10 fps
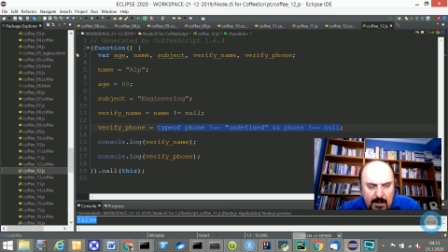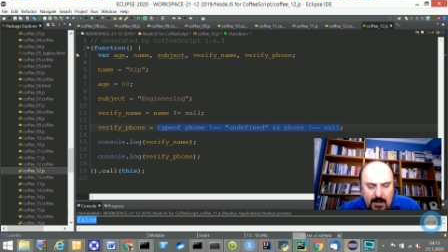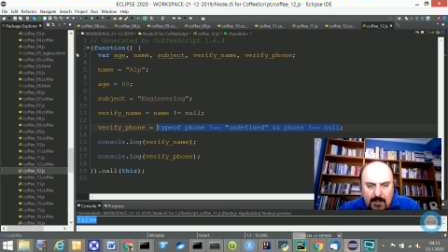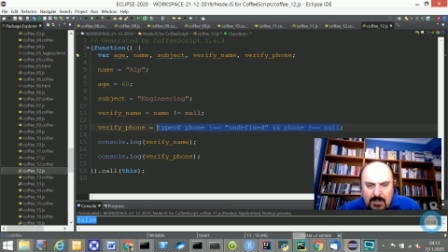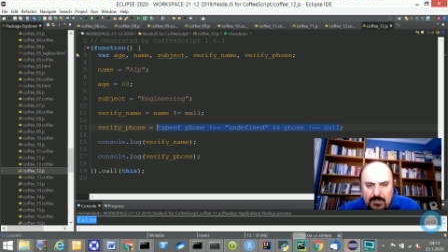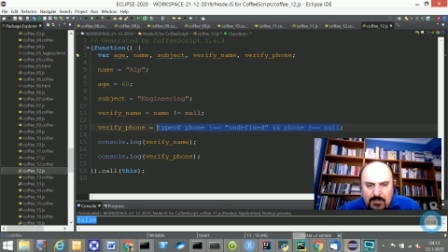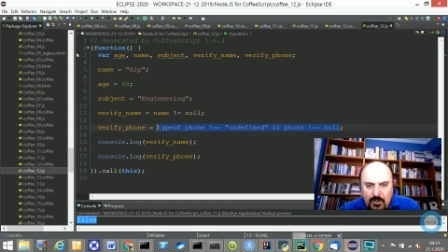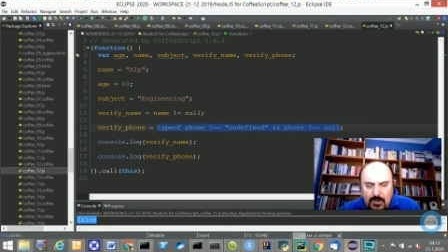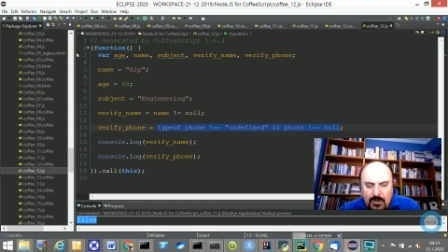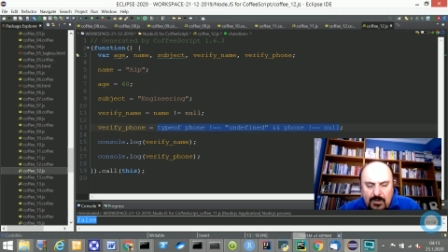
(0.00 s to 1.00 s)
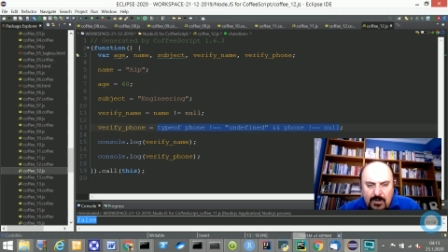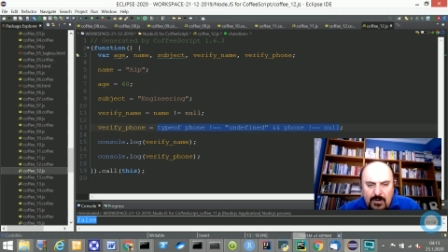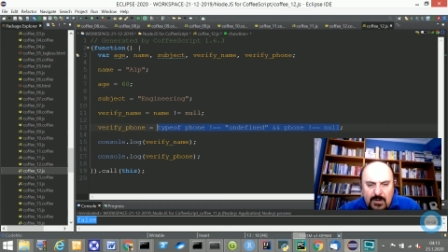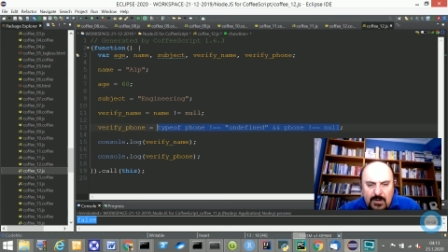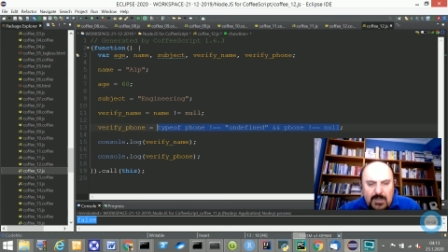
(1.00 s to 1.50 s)
much more
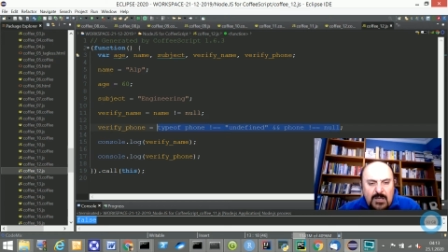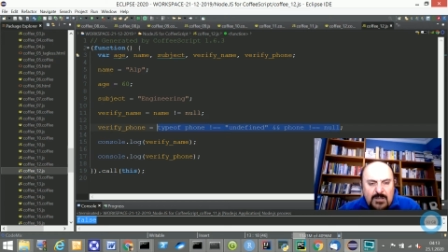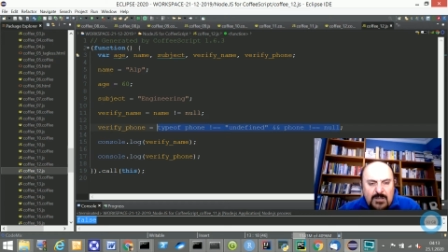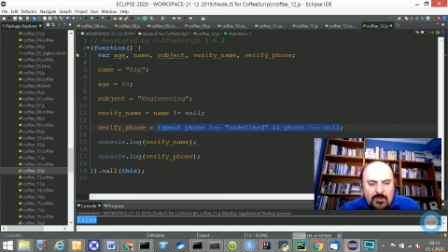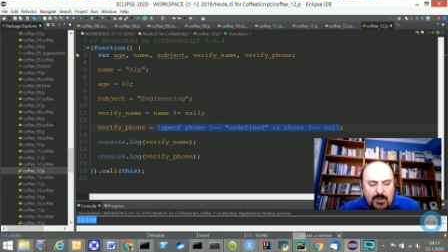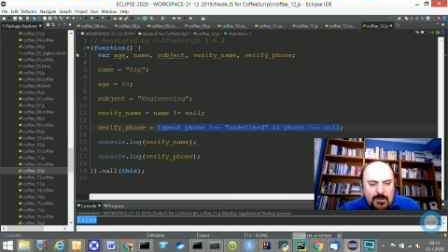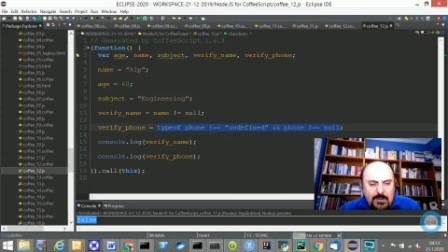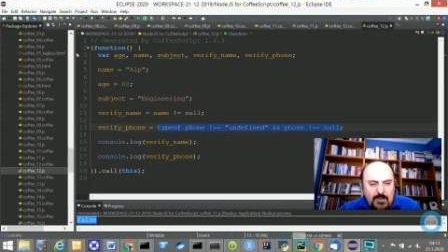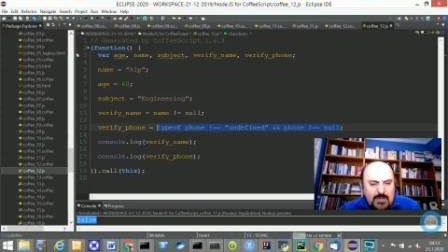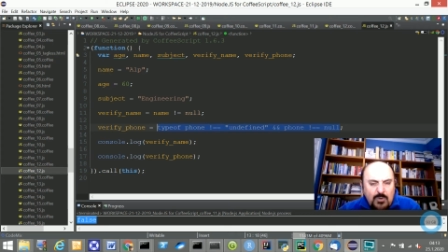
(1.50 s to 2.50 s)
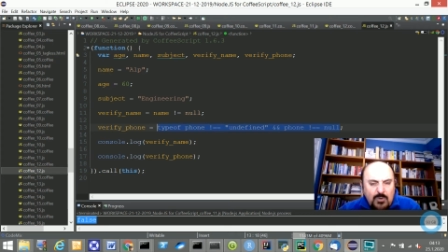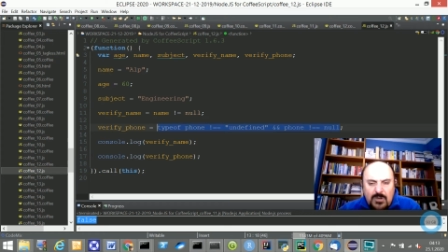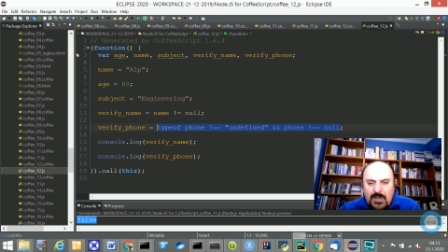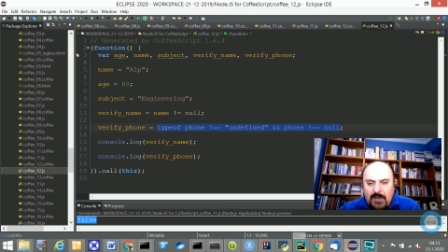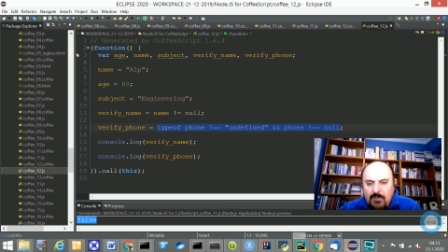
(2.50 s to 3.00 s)
clear. It's going to be much more
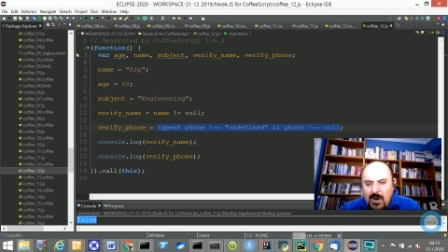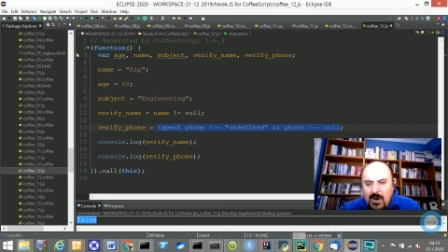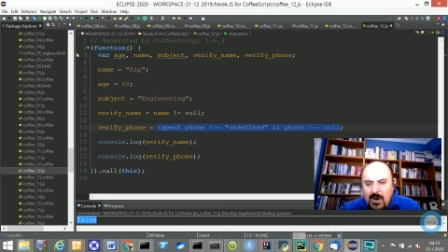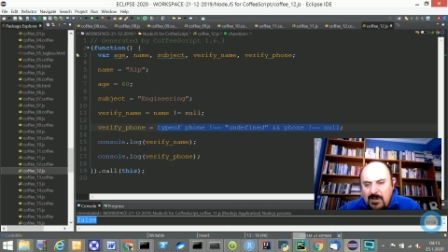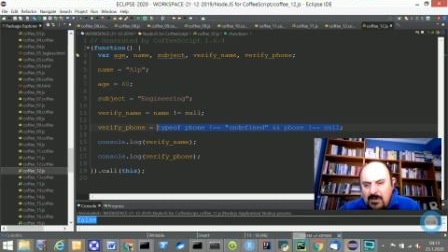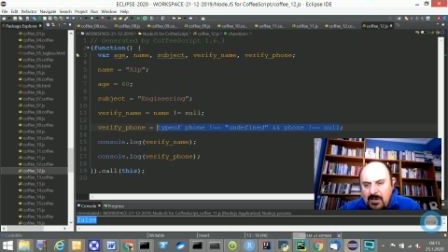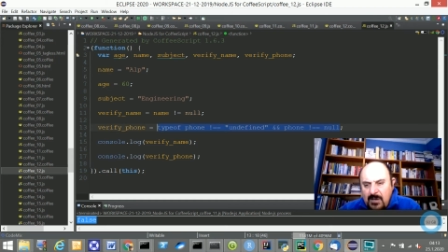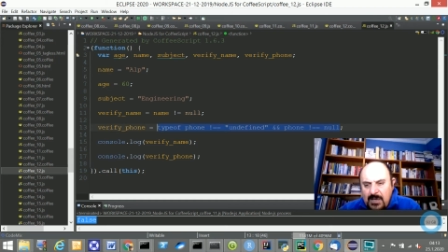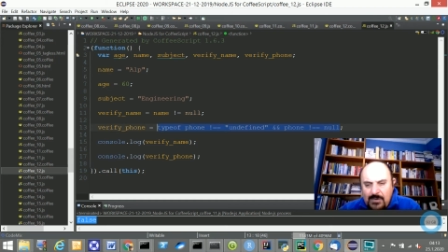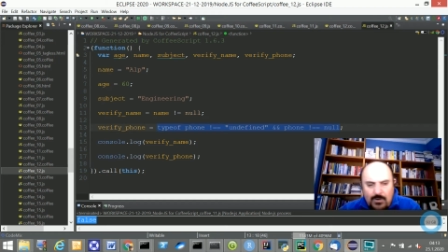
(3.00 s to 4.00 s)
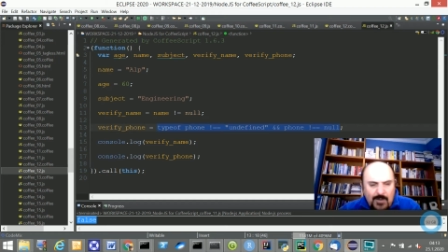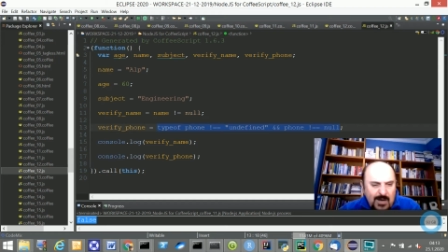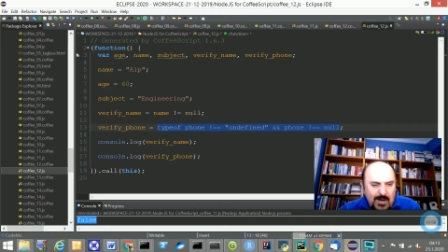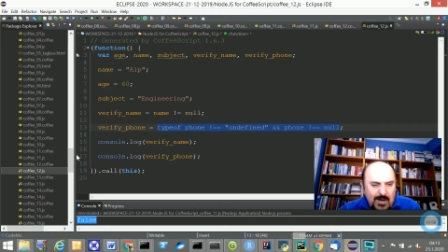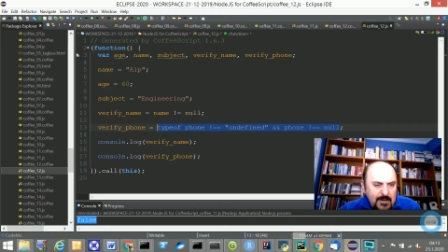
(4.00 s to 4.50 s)
clarified in your
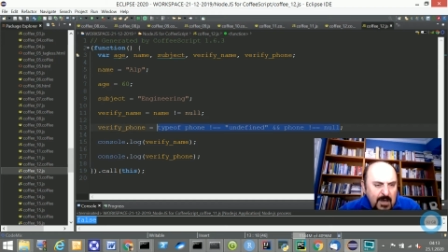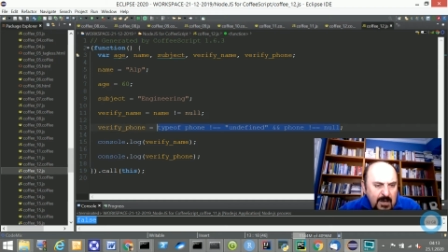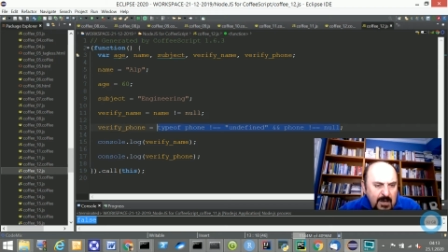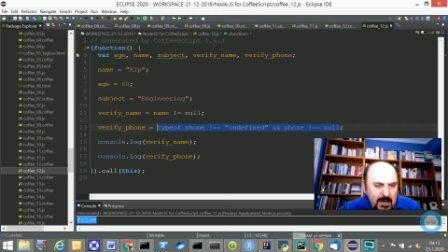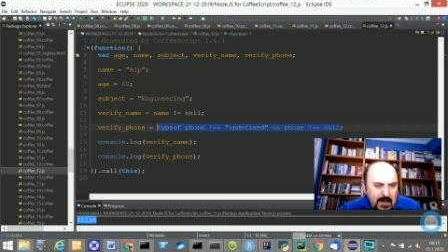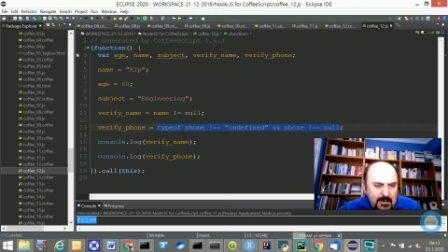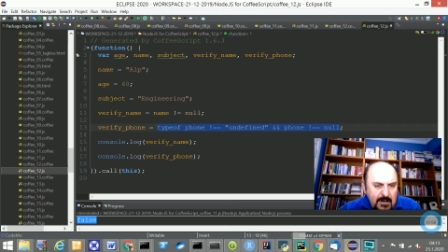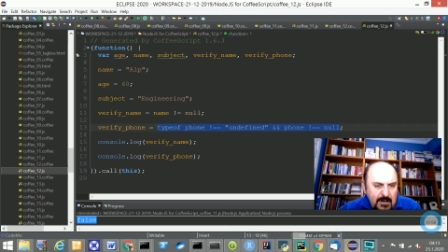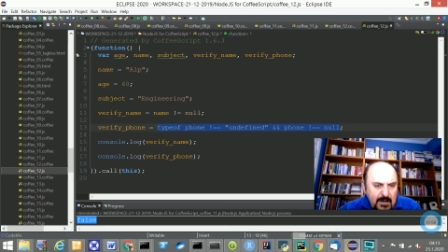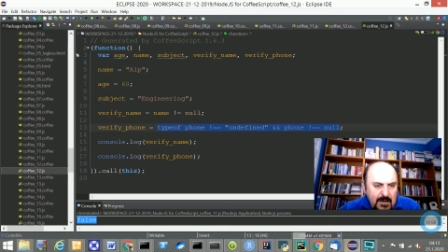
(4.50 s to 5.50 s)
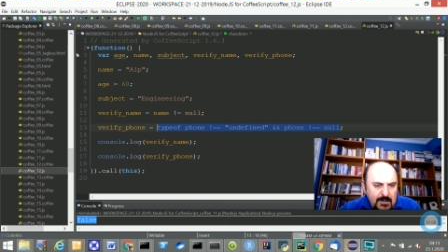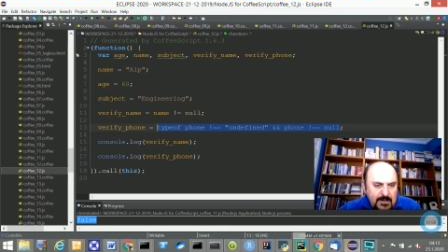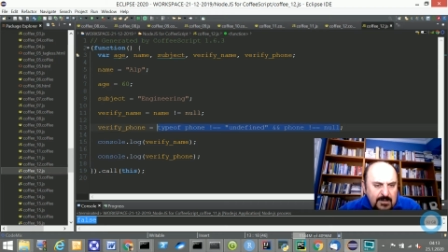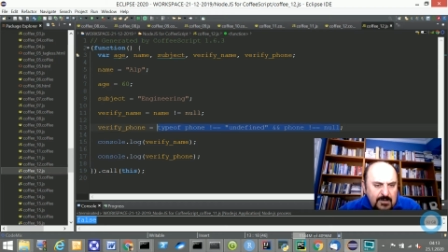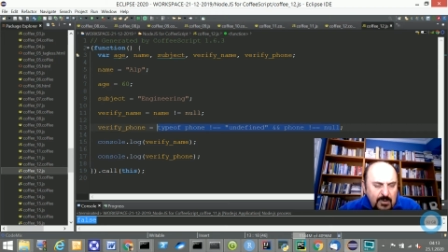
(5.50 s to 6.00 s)
mind, and this is
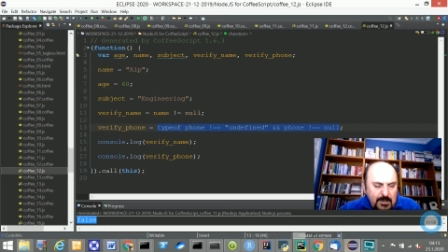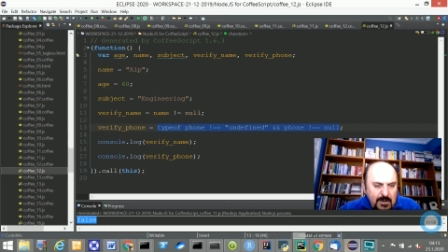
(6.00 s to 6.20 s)
going to be